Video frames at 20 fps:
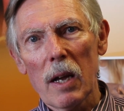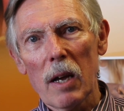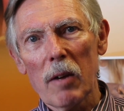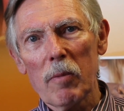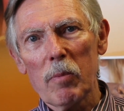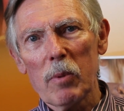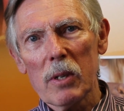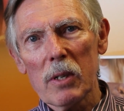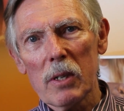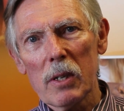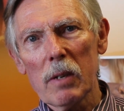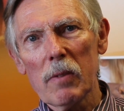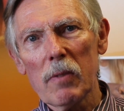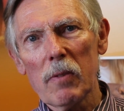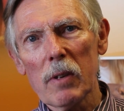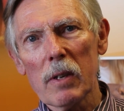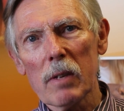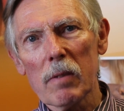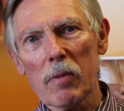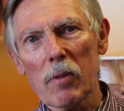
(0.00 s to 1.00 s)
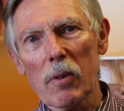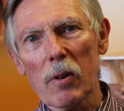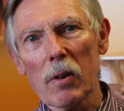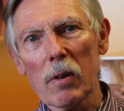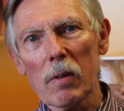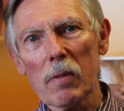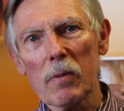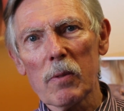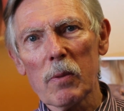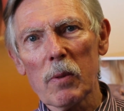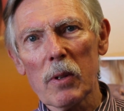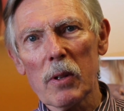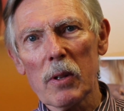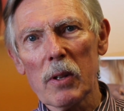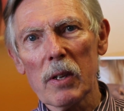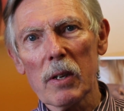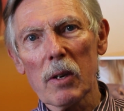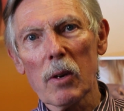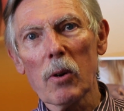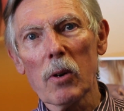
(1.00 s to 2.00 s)
I've been chiefly involved with
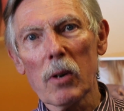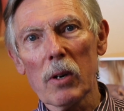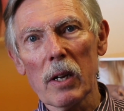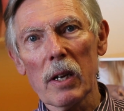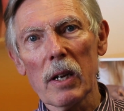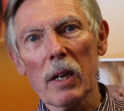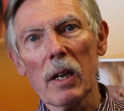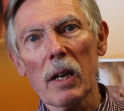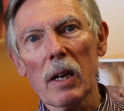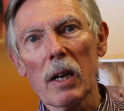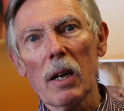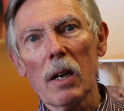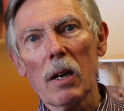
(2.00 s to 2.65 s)
the Ngoni